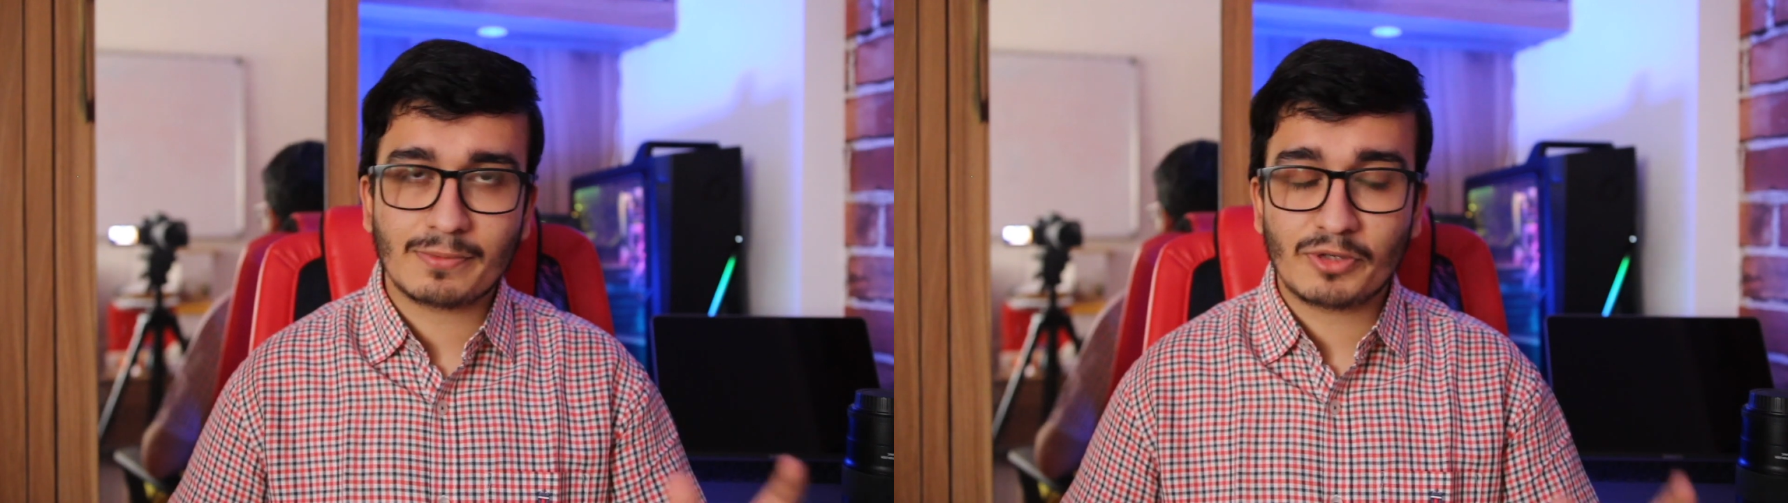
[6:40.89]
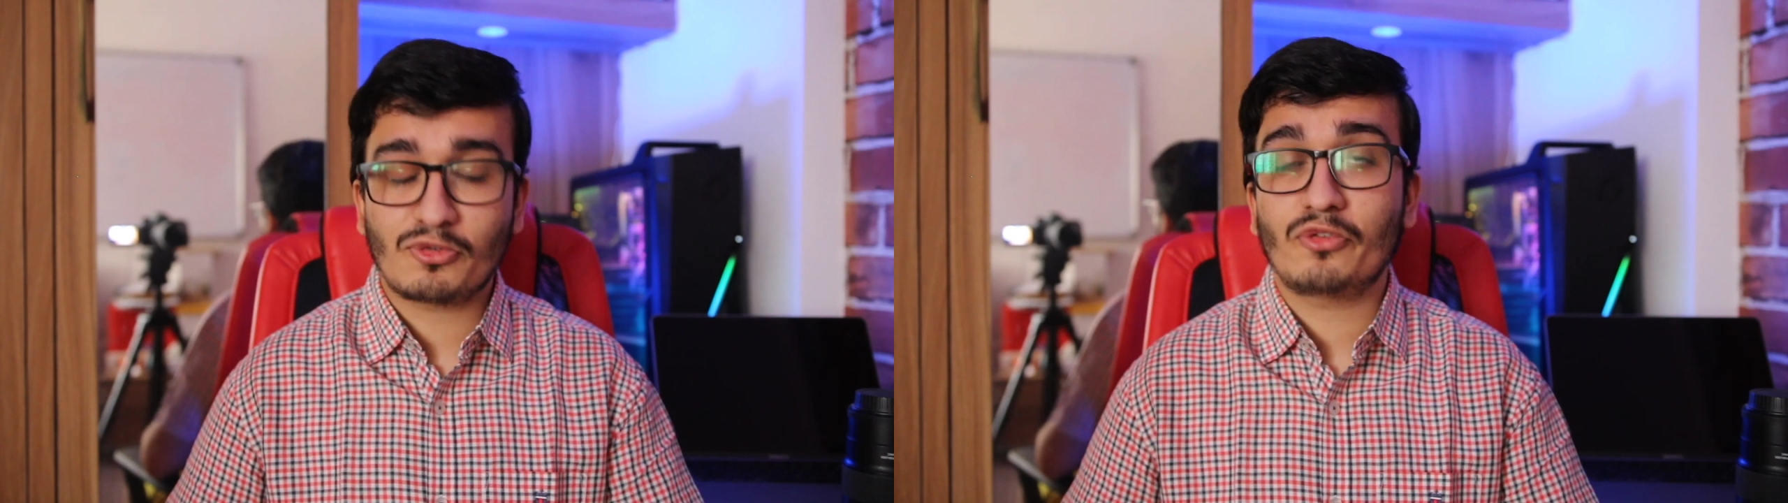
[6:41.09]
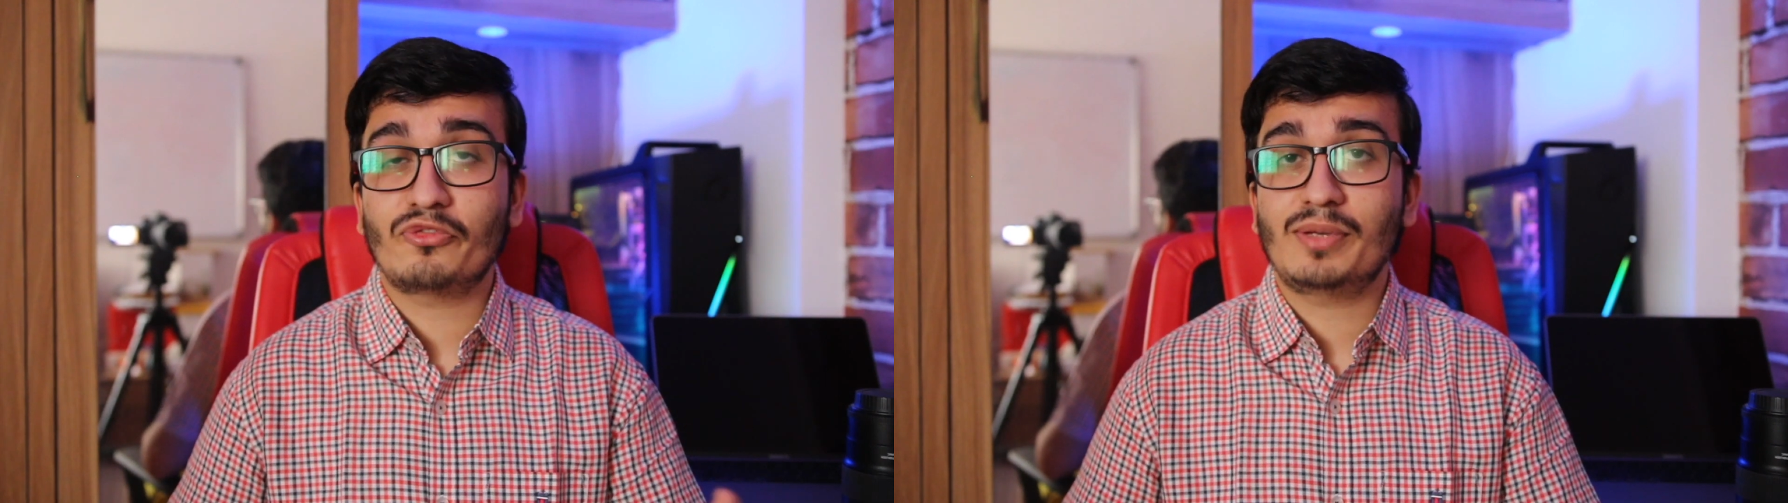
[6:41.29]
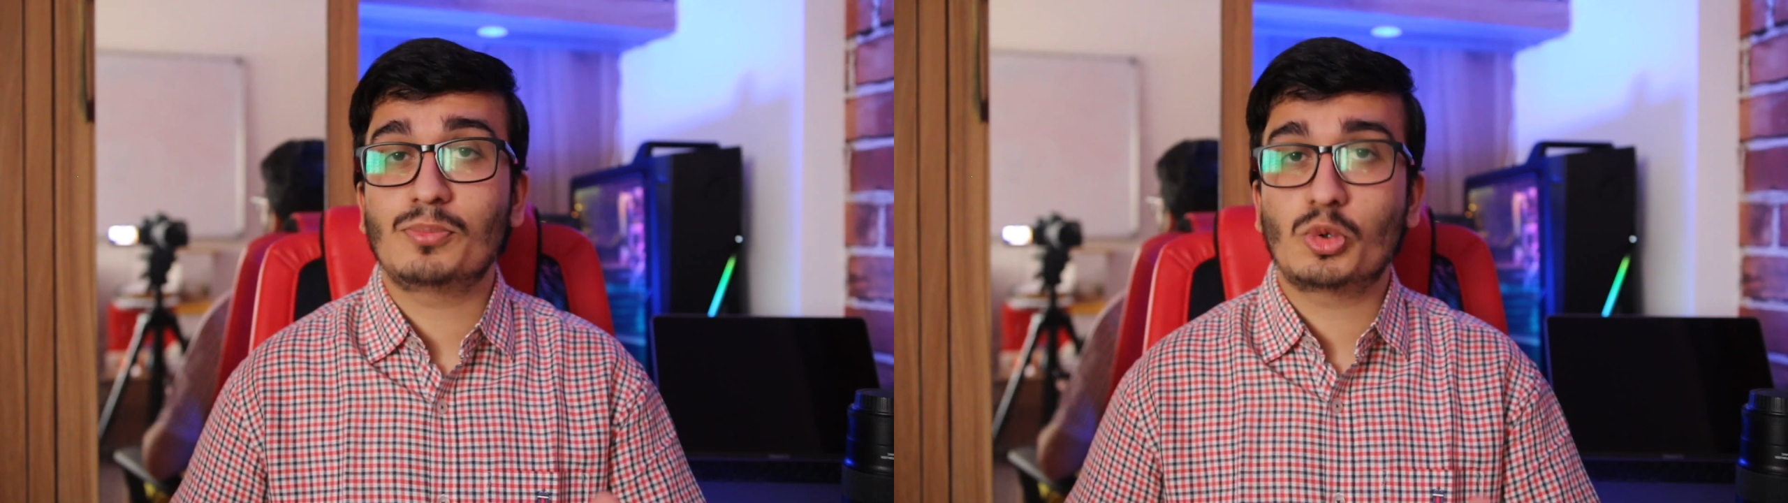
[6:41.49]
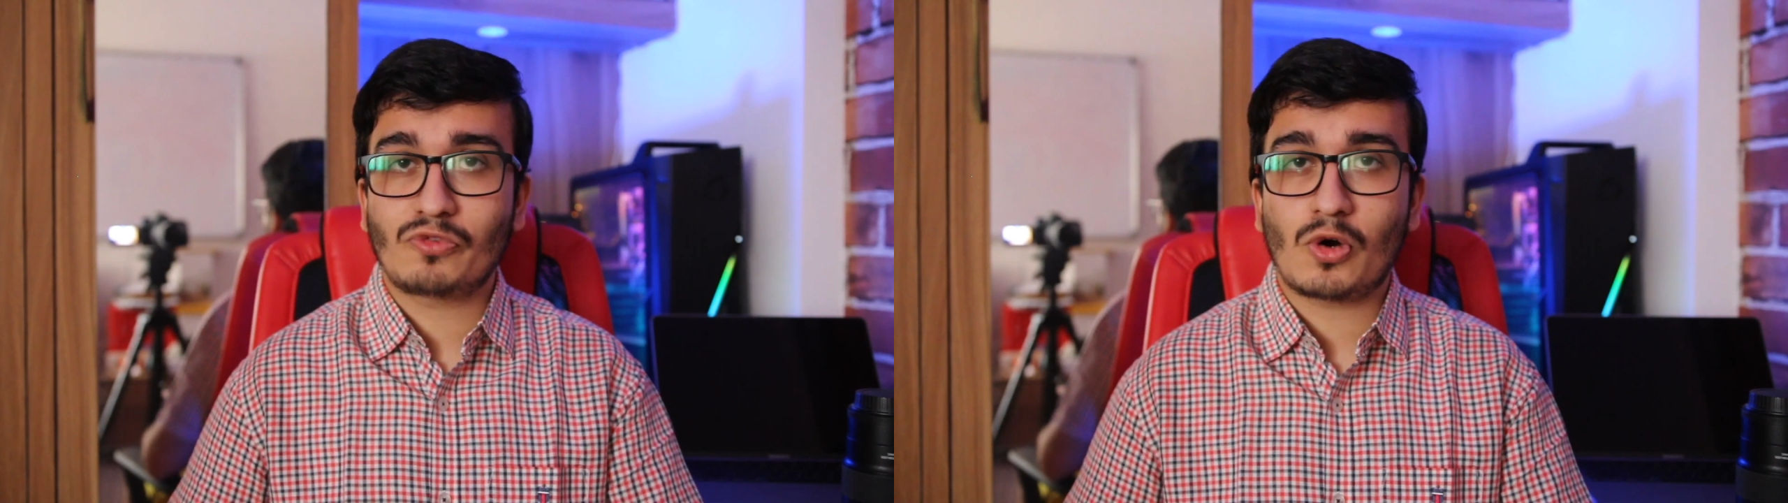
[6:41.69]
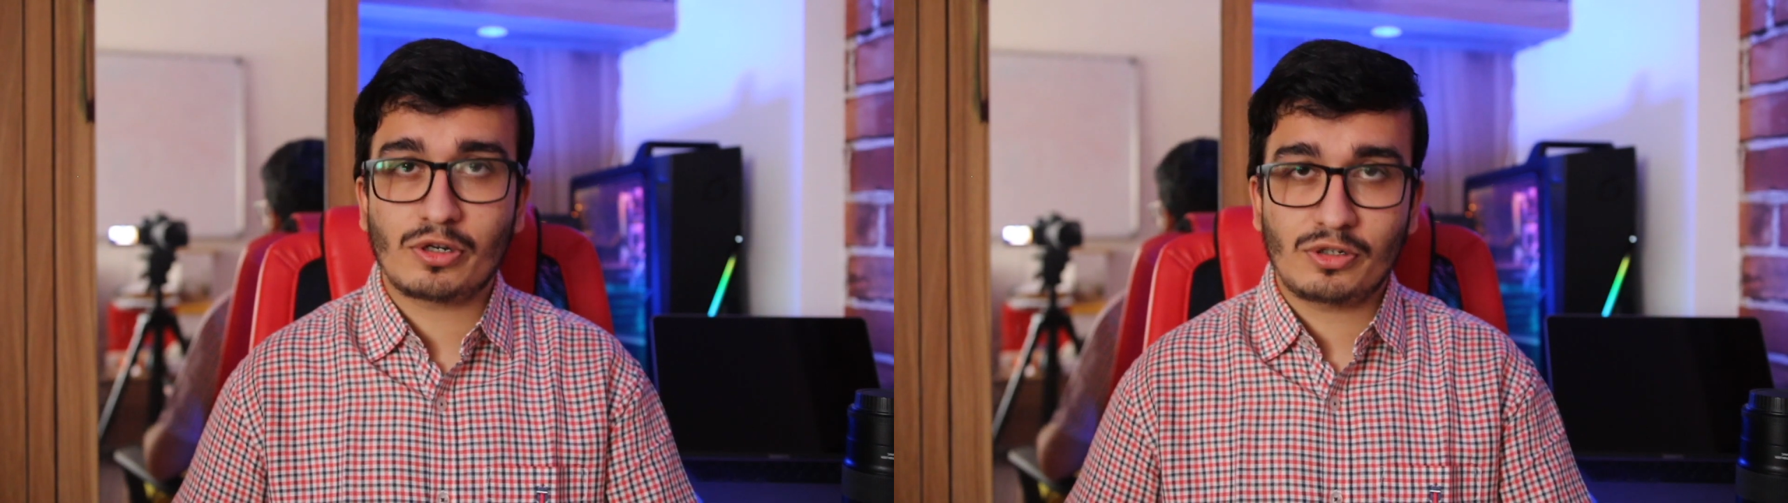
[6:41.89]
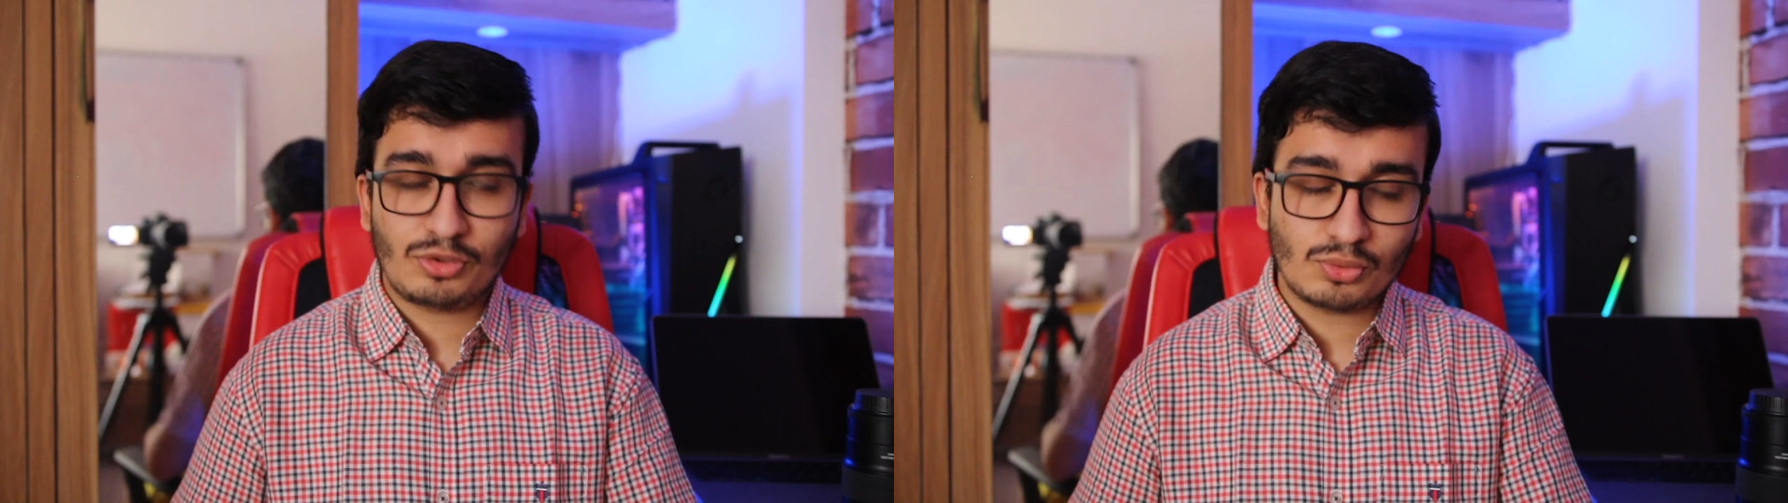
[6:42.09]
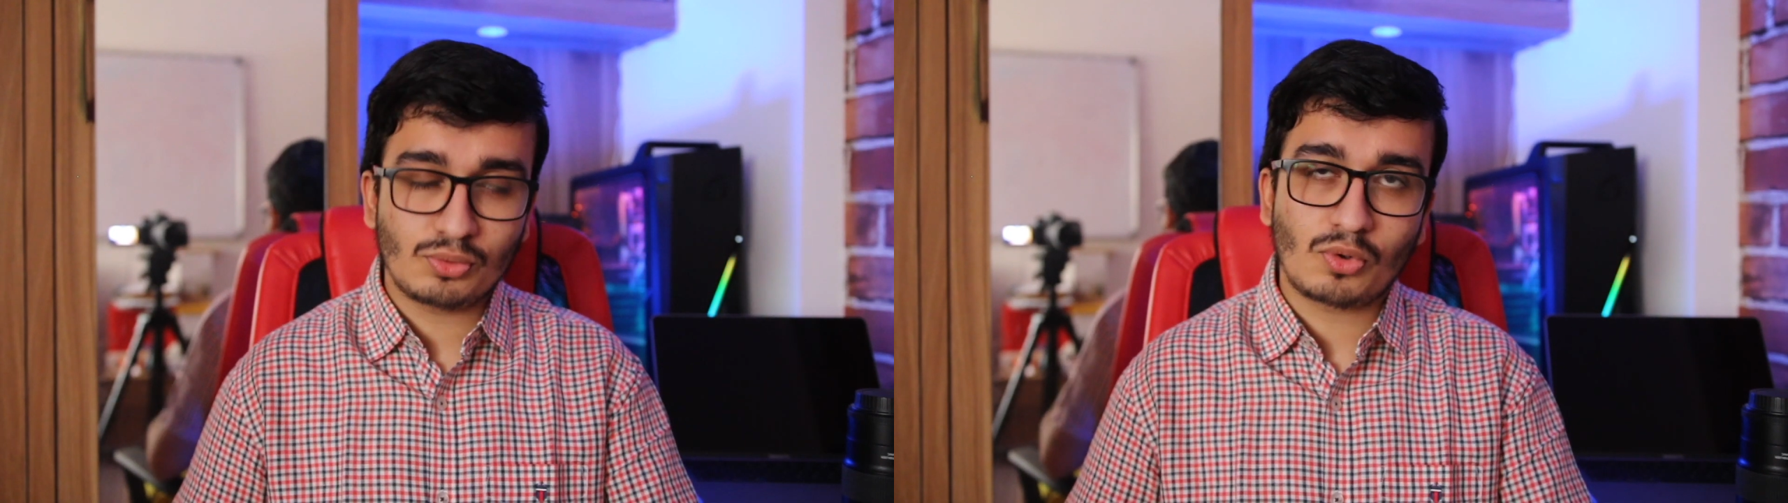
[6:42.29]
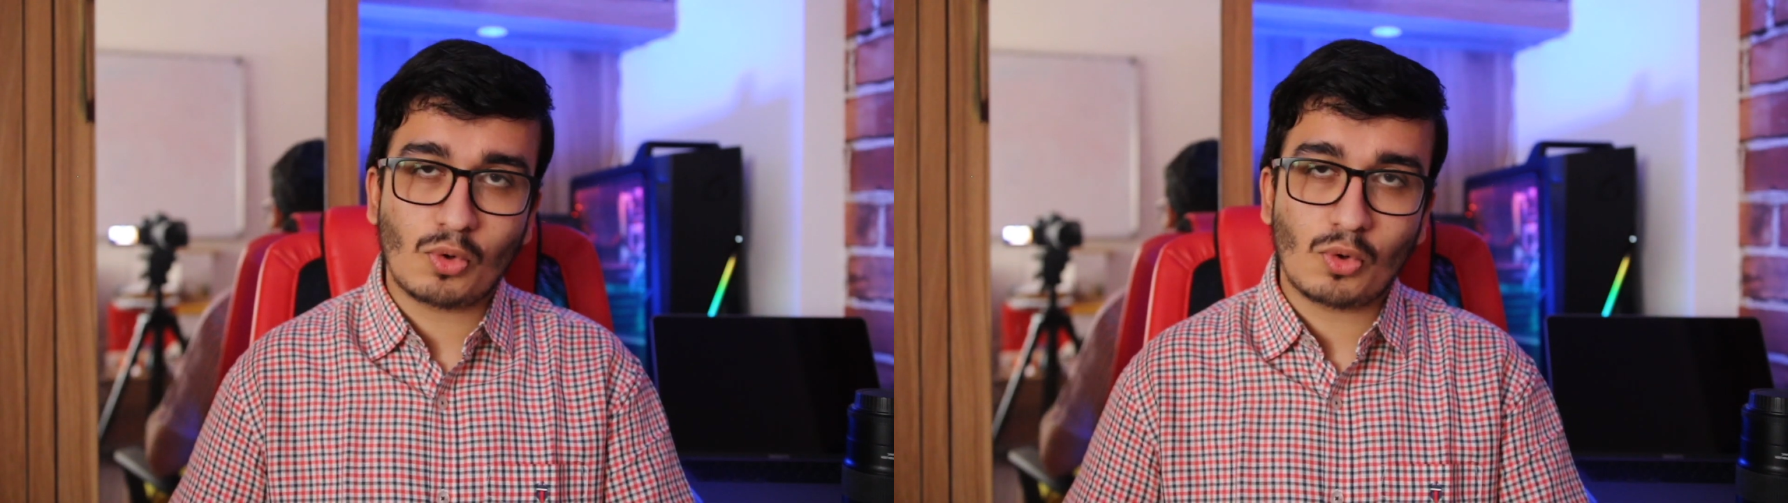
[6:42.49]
Now, before we move on to